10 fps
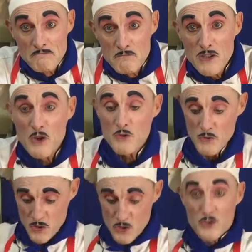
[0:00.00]
We don't
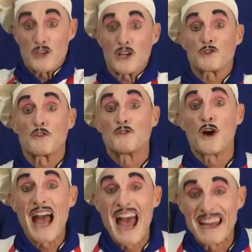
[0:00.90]
want you to cut off your
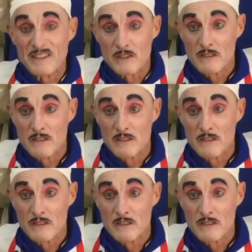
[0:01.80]
hand.